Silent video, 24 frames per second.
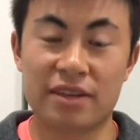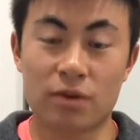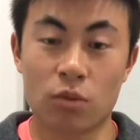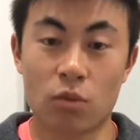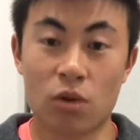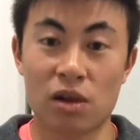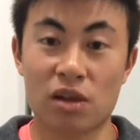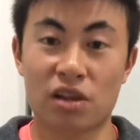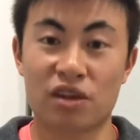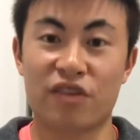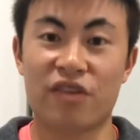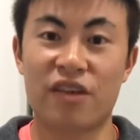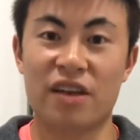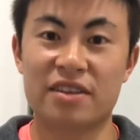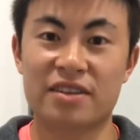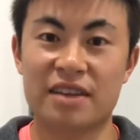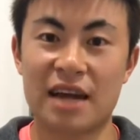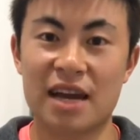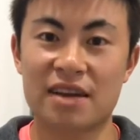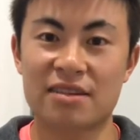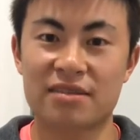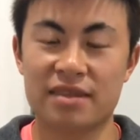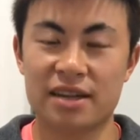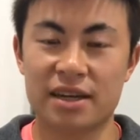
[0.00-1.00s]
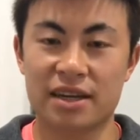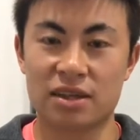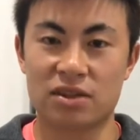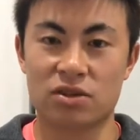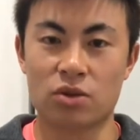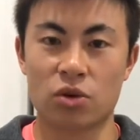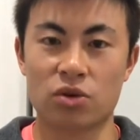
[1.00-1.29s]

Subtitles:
while it's fantastic, it's